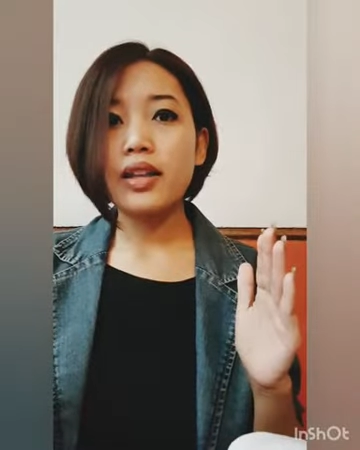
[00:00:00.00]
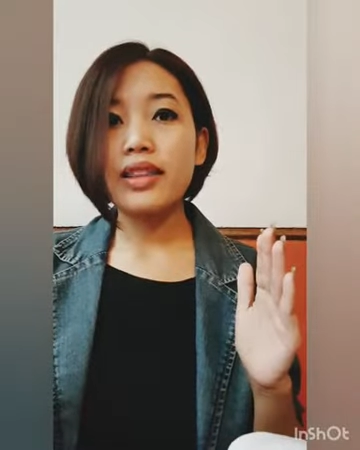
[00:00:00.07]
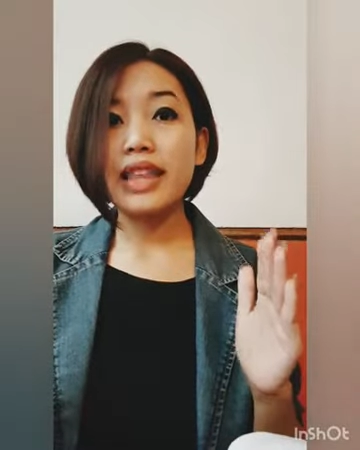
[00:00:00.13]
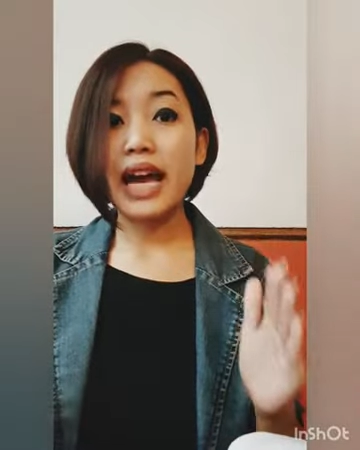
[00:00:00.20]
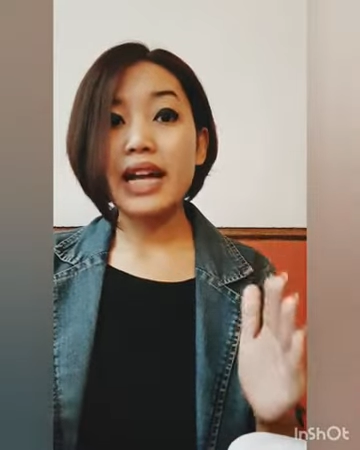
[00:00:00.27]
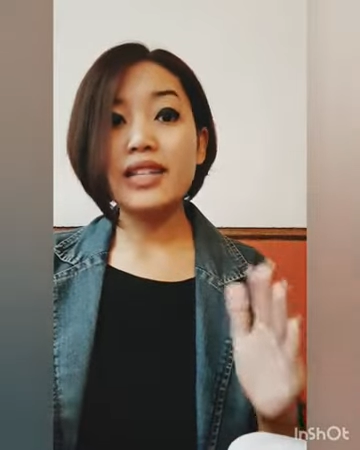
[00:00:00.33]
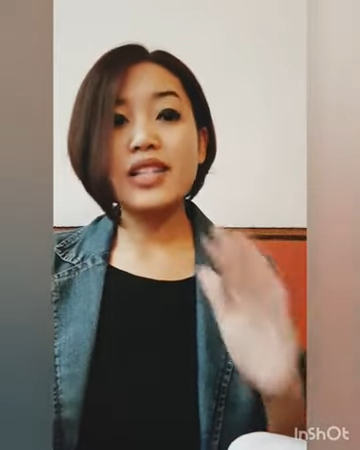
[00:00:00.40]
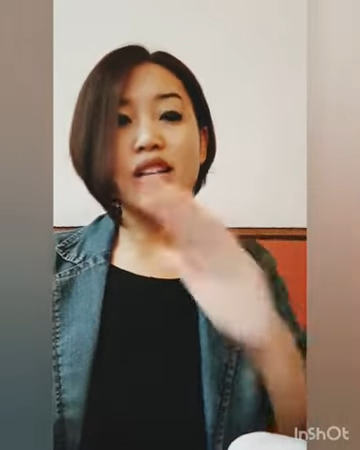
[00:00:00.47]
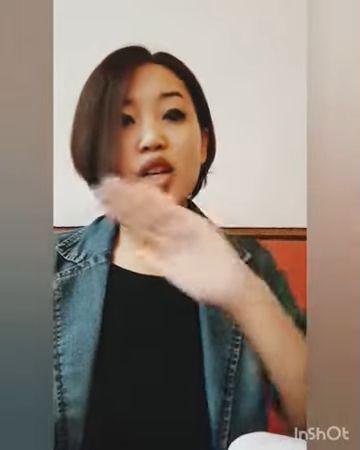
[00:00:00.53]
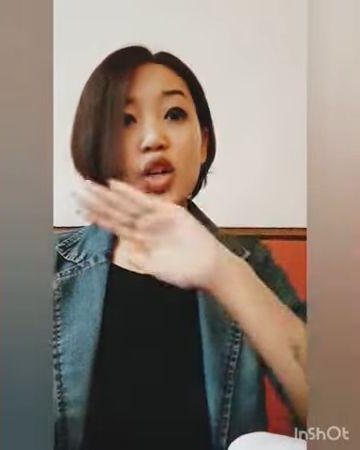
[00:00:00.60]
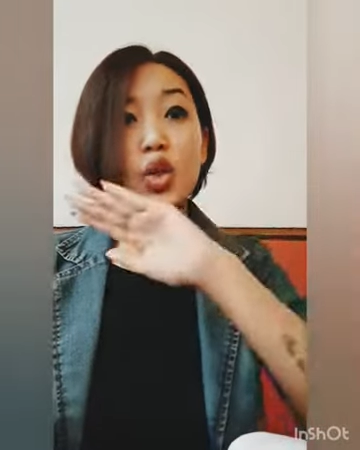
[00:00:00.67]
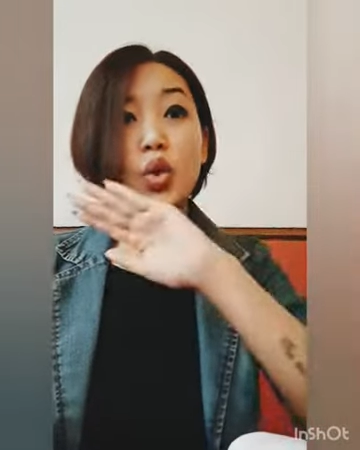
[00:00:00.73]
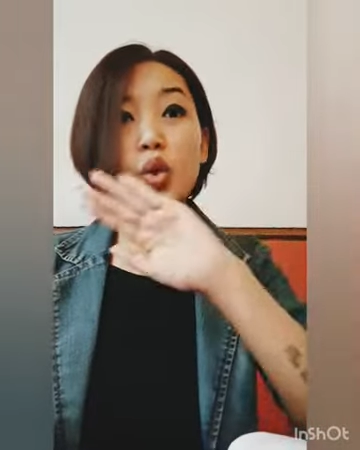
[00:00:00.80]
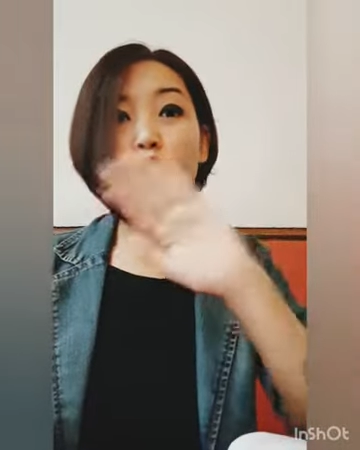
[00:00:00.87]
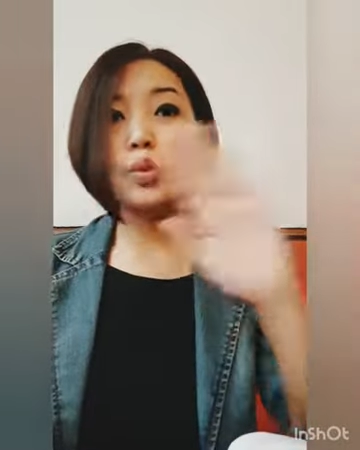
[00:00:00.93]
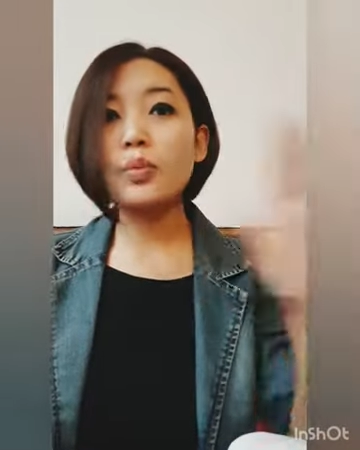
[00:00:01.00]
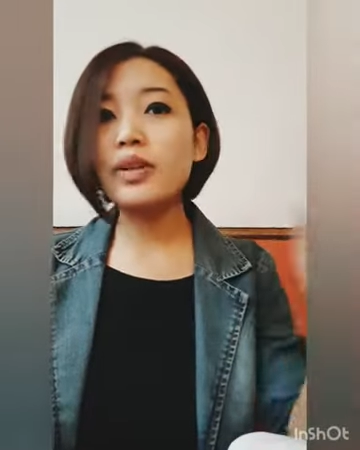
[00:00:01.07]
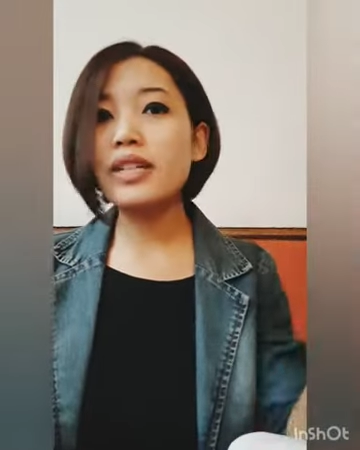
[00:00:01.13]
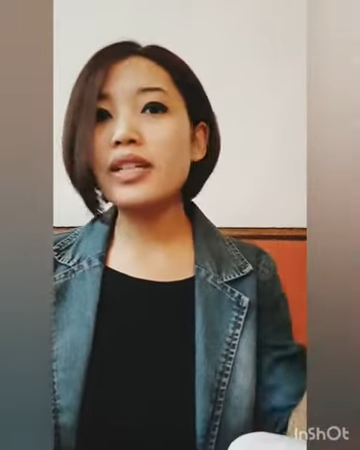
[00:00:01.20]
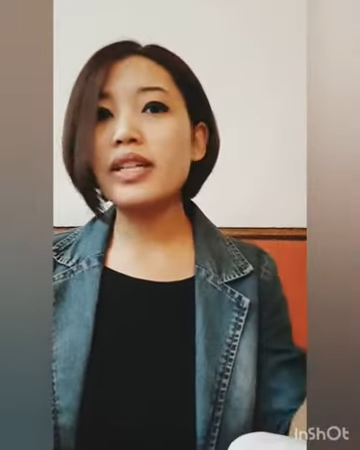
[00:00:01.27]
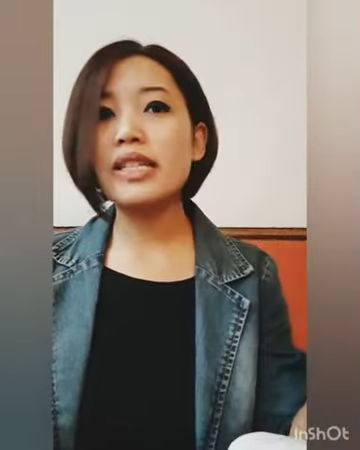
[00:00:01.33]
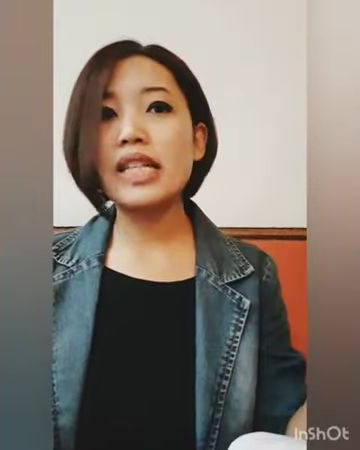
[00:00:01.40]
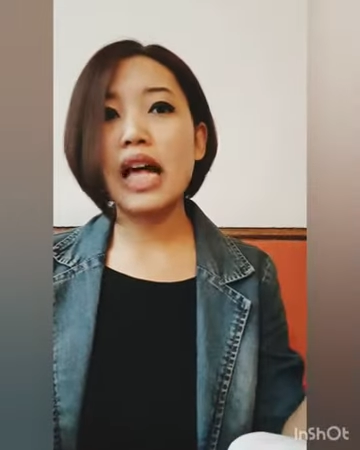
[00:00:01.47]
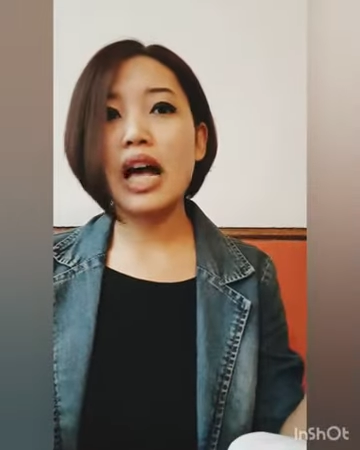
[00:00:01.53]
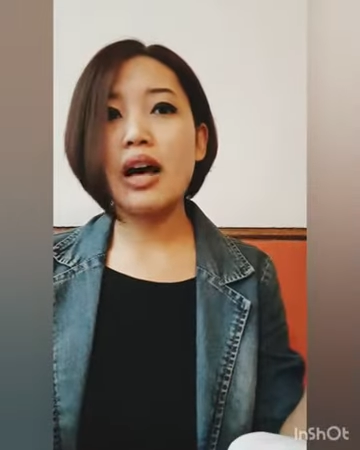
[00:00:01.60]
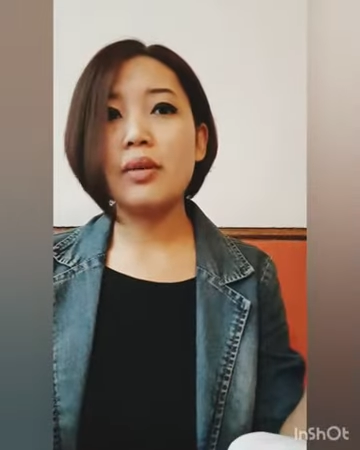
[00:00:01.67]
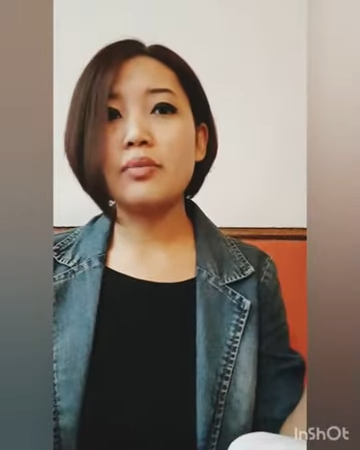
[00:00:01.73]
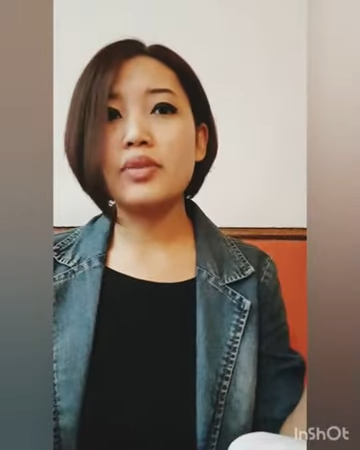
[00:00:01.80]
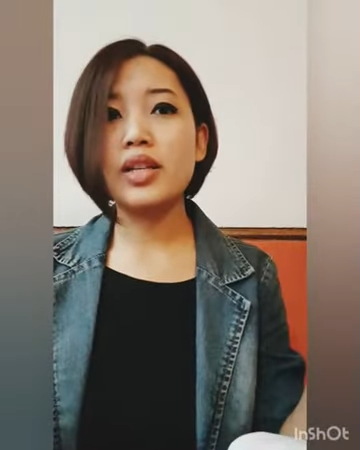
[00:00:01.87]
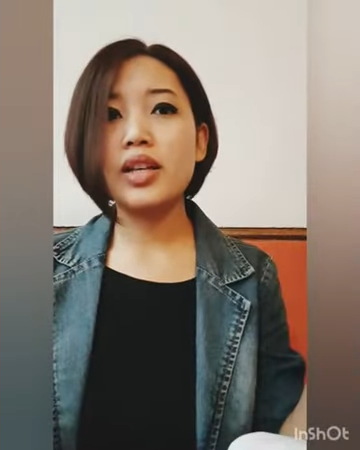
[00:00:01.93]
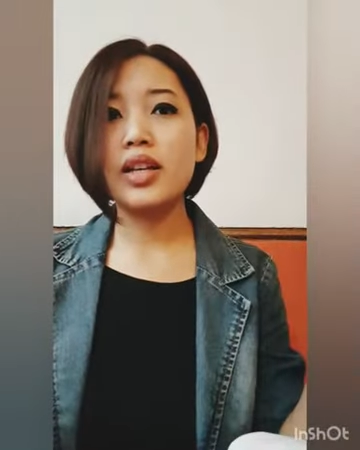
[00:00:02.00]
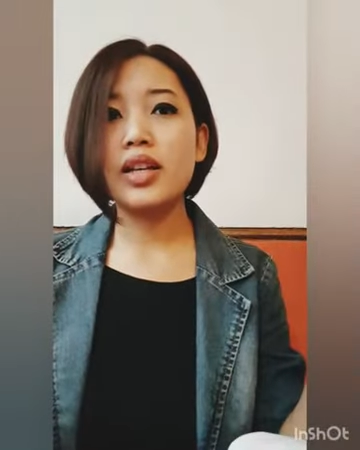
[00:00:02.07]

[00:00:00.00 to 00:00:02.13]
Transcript: that nobody is harmed.